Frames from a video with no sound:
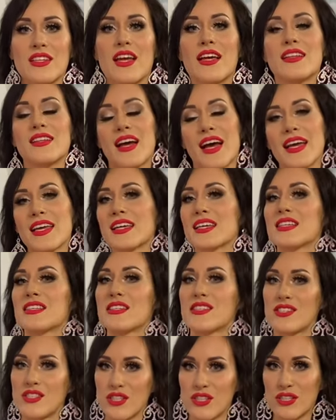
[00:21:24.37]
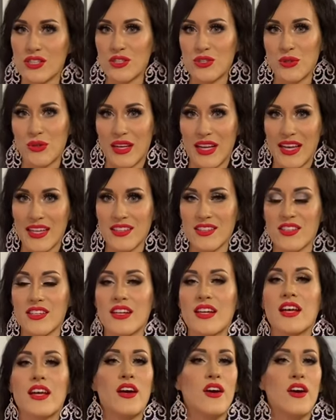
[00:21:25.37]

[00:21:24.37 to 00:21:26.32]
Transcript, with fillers: and I can search you later